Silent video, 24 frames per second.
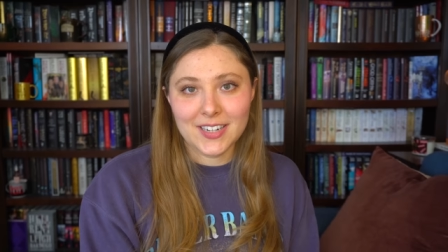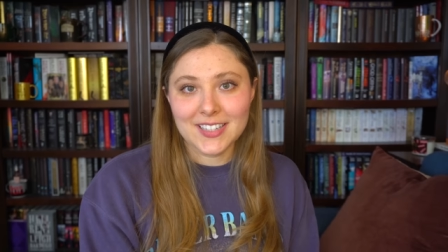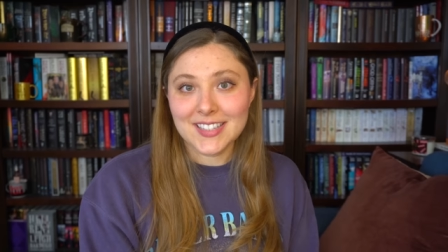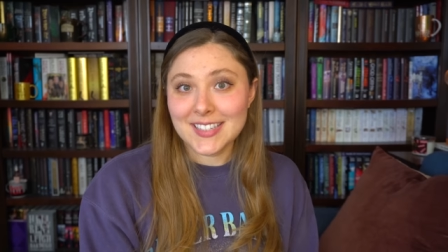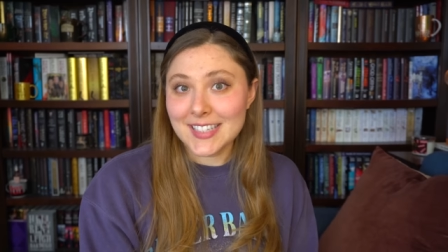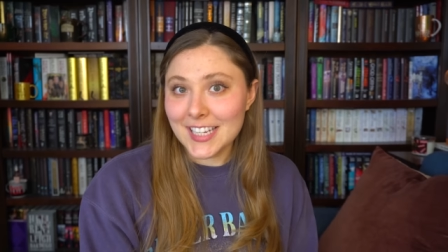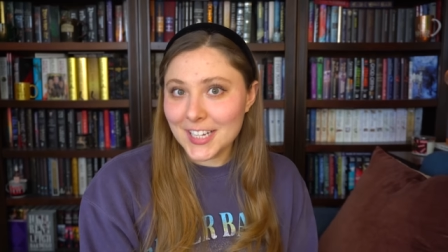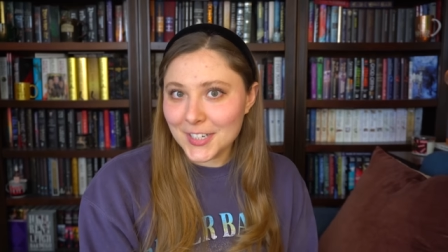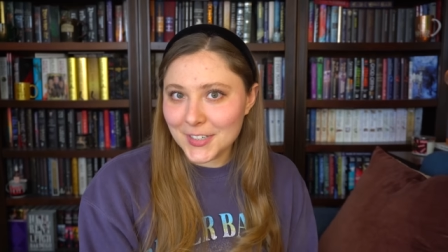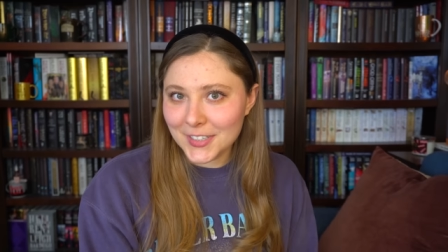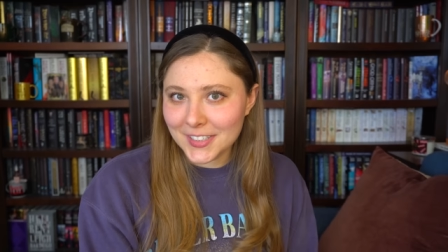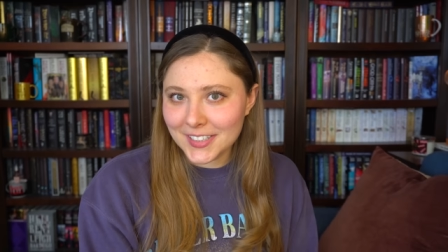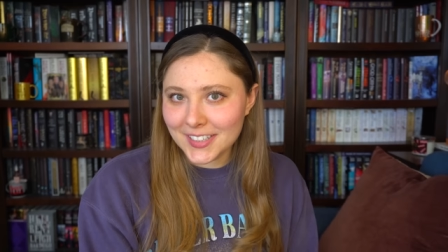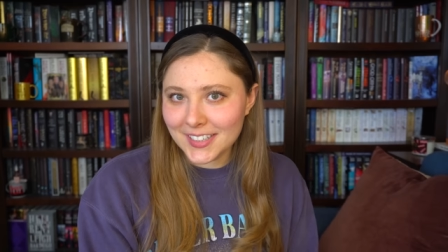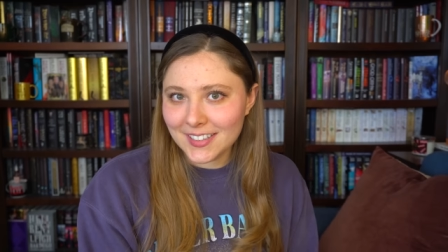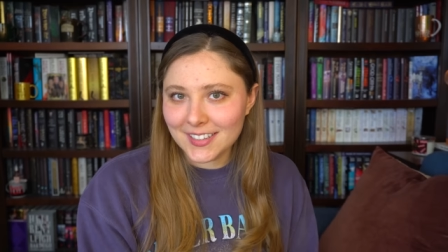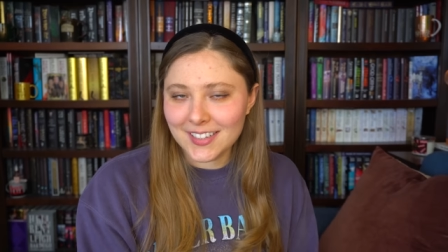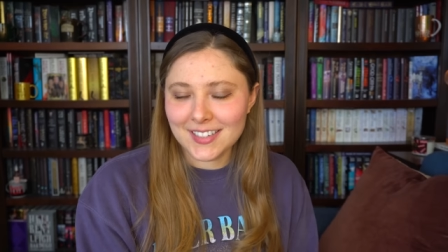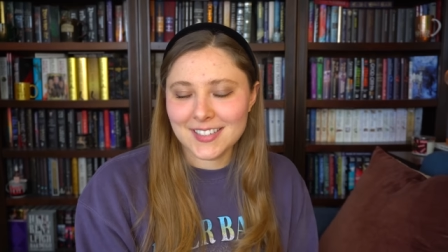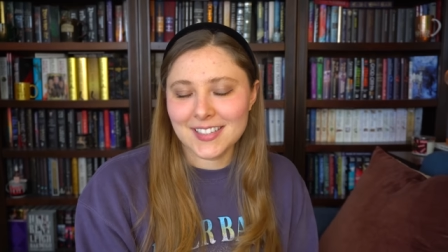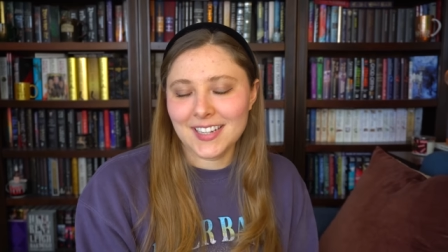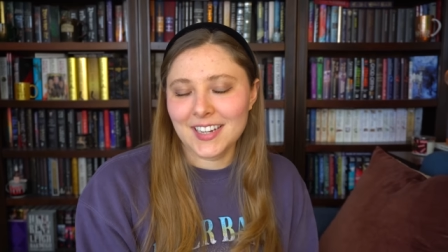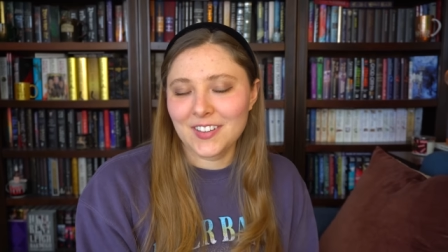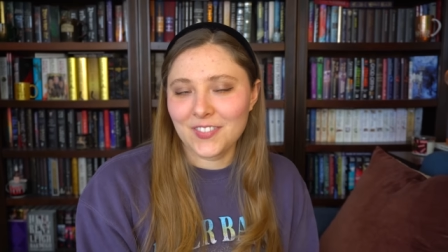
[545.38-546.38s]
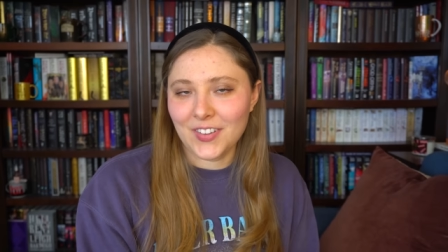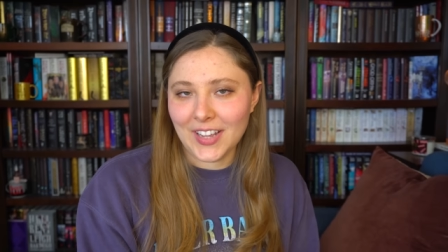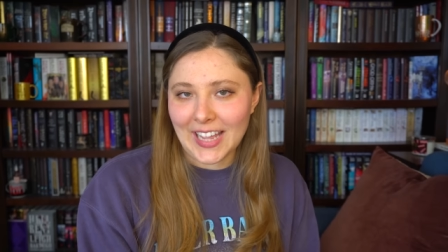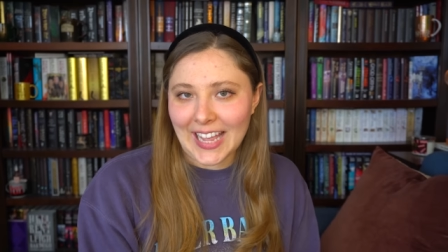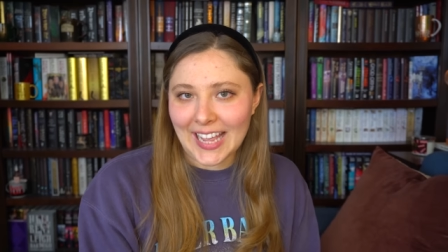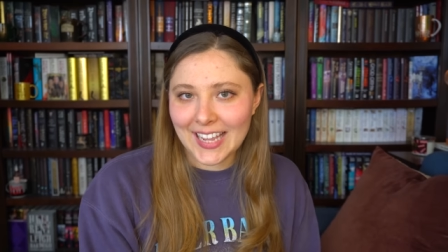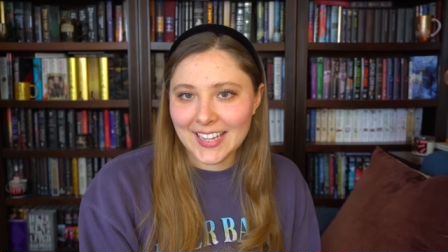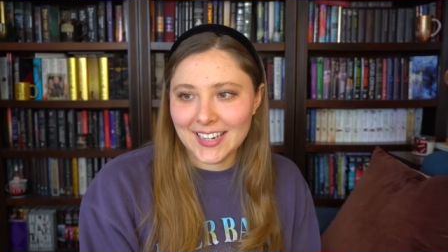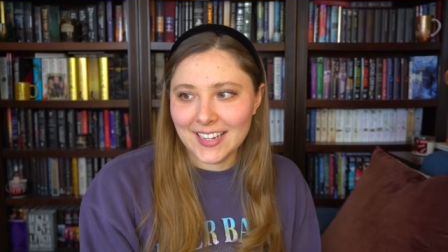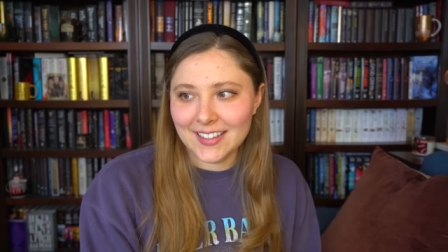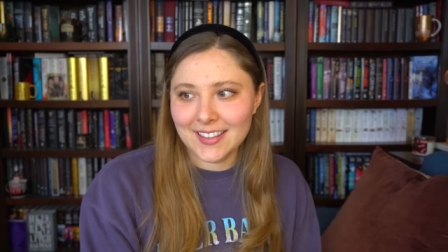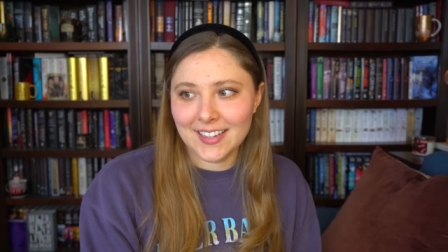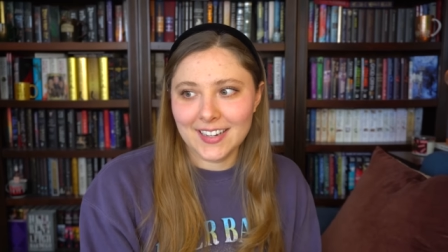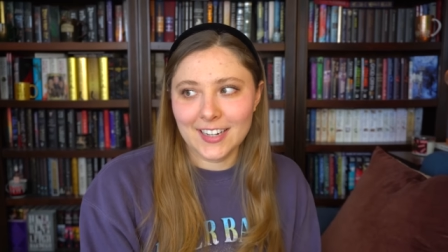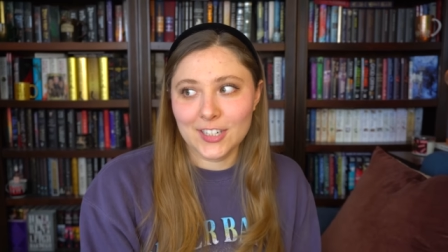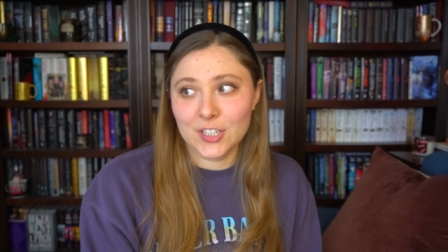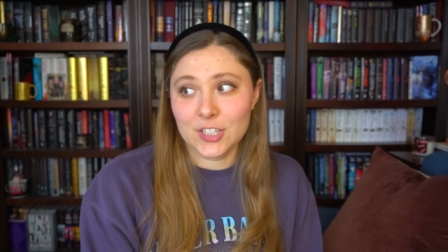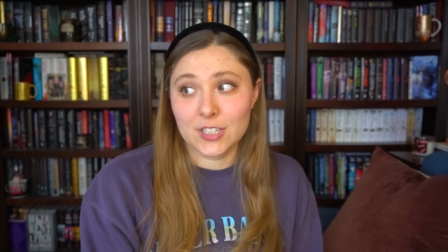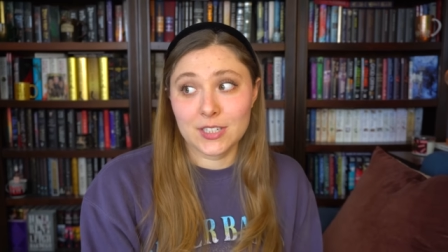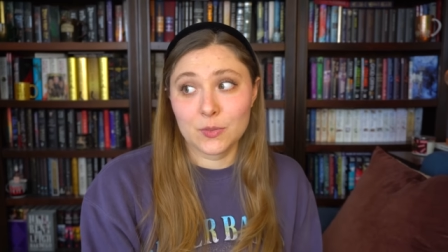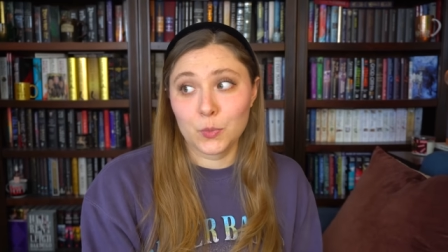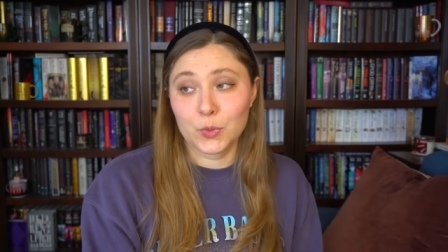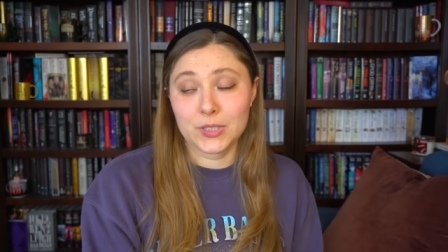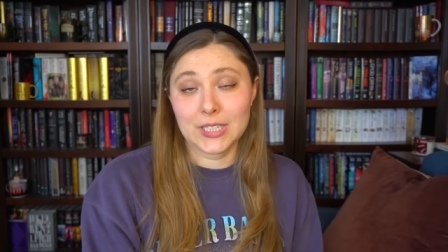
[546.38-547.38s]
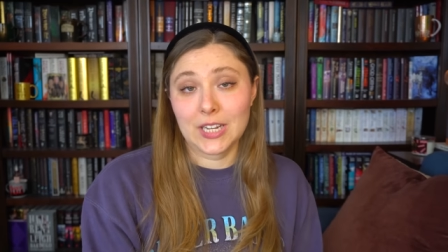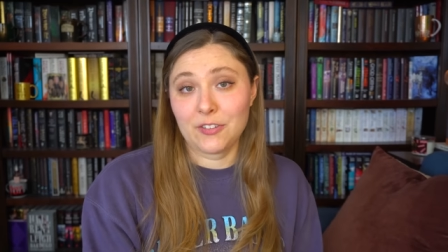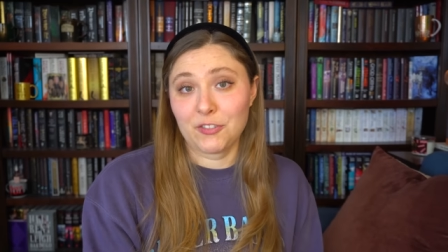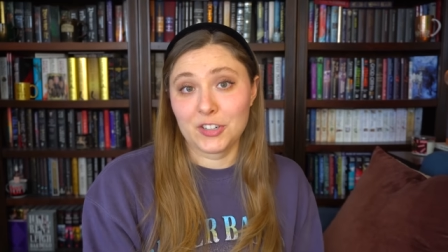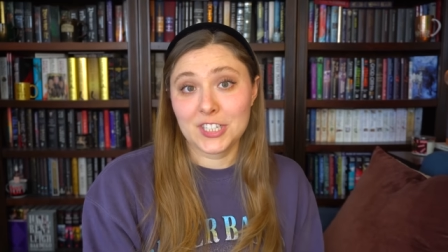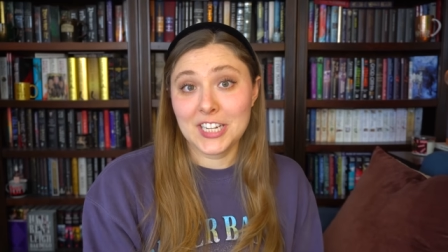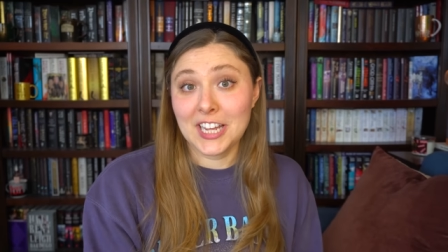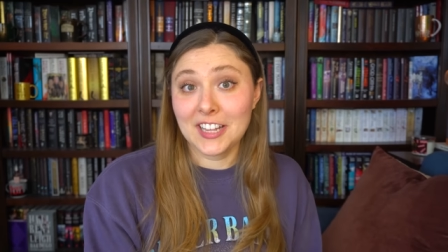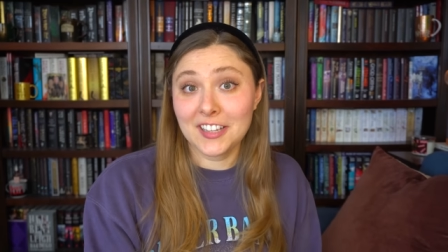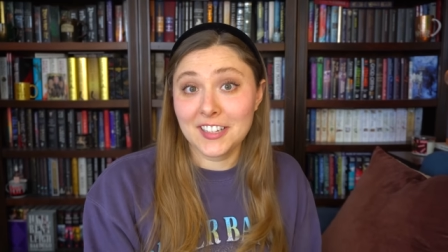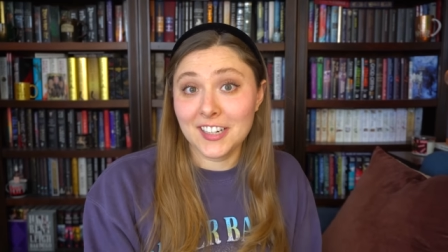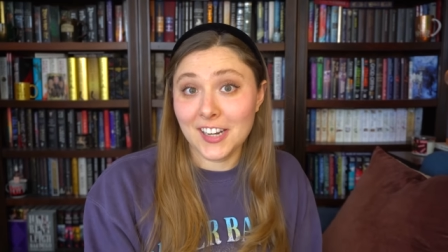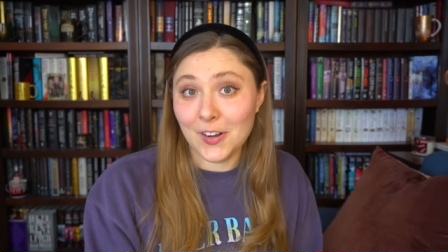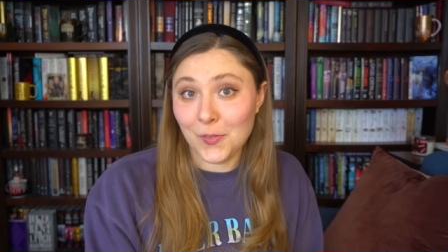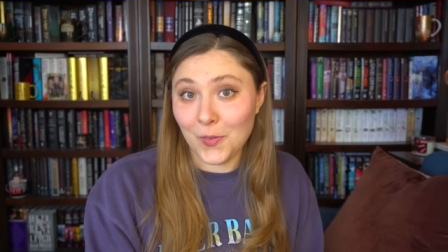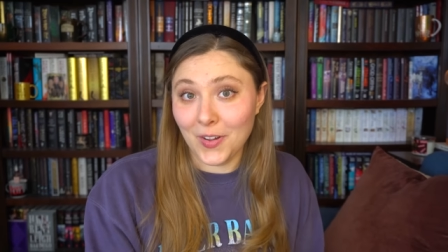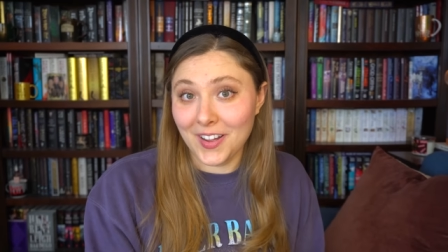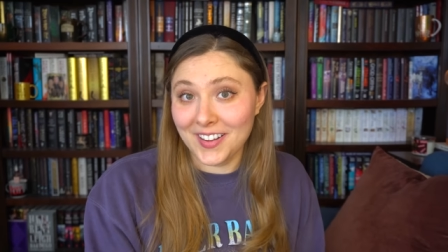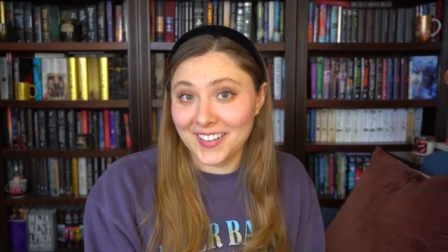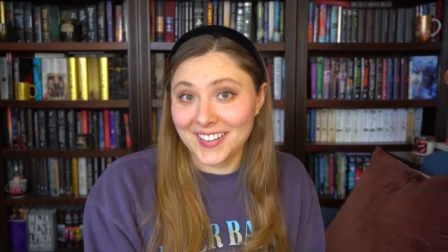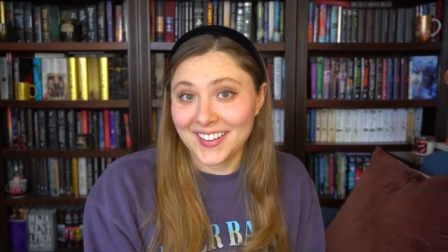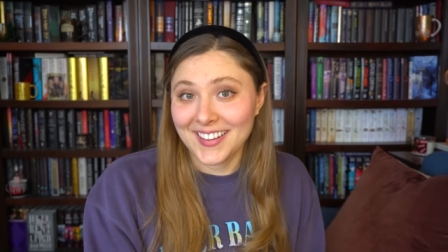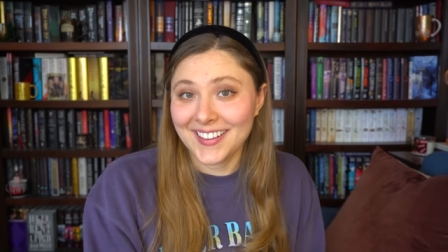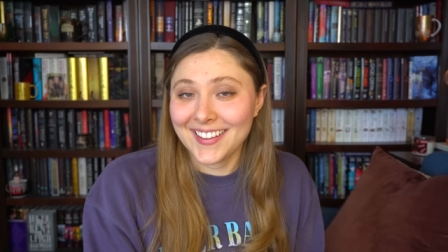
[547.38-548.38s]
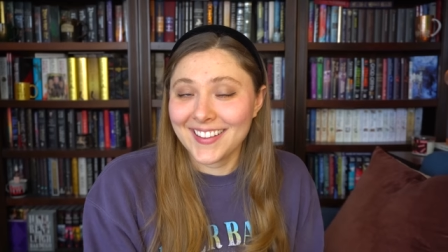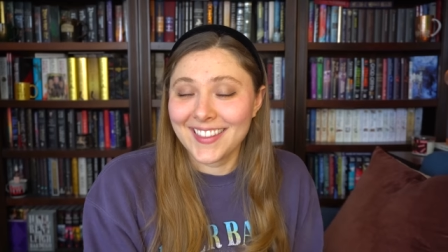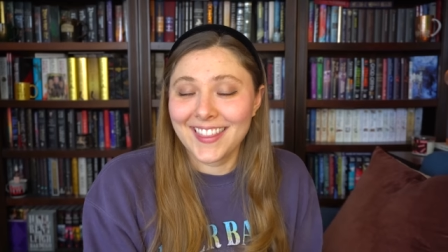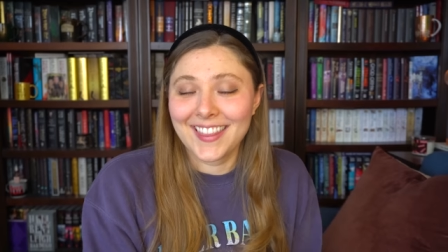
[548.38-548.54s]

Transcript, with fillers: it secretly, because then if I hate it, then I just will never tell anyone